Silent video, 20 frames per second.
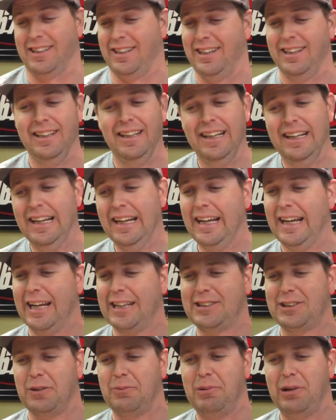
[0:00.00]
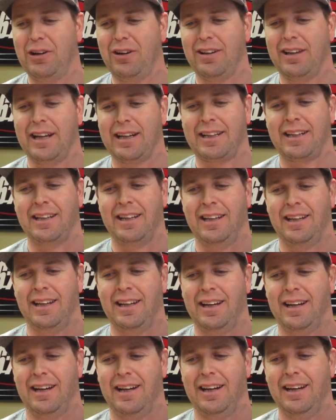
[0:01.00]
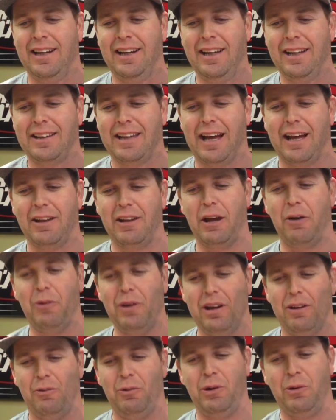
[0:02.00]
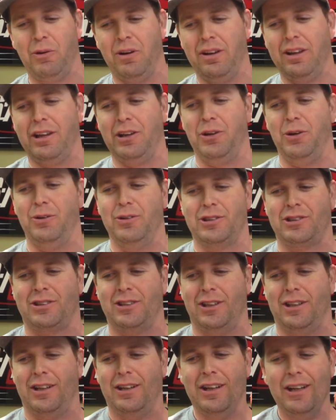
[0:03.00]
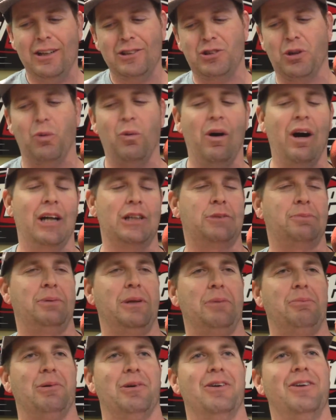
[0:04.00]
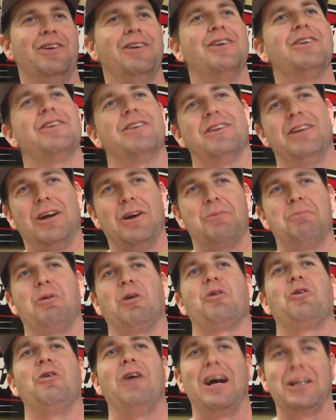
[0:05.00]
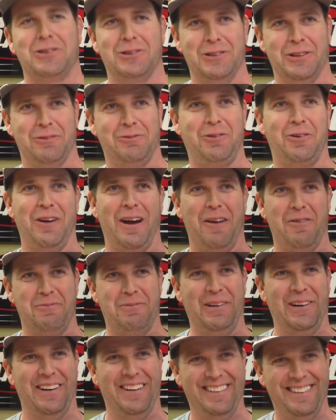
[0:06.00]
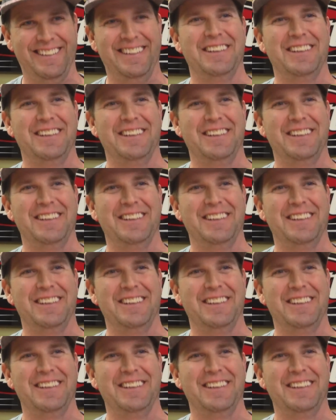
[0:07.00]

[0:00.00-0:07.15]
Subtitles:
It's a beer that can that we really use to watch people. Their progression of craft beer.